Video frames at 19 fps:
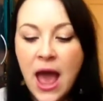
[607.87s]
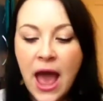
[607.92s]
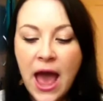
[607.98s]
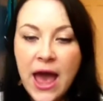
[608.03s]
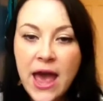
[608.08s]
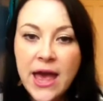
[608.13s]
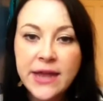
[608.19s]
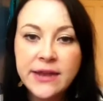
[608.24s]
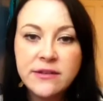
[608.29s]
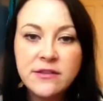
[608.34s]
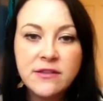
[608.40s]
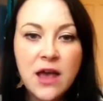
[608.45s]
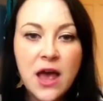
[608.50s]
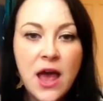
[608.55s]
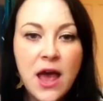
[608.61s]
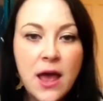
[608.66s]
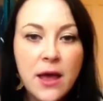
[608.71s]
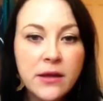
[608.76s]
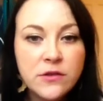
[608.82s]
And
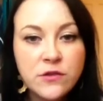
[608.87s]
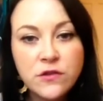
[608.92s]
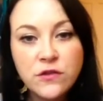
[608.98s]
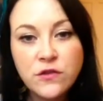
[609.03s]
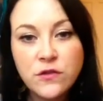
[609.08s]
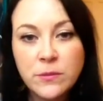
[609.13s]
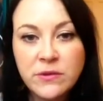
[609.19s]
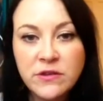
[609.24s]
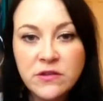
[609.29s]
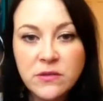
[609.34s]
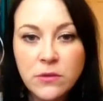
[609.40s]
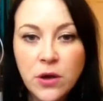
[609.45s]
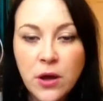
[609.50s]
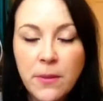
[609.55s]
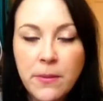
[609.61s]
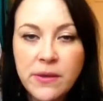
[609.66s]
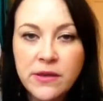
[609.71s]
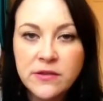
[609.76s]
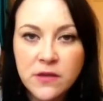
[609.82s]
just drop me some
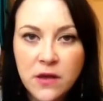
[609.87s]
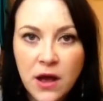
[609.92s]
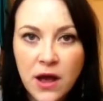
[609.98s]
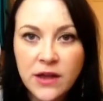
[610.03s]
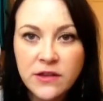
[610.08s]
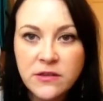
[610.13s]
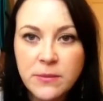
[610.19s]
comments, guys.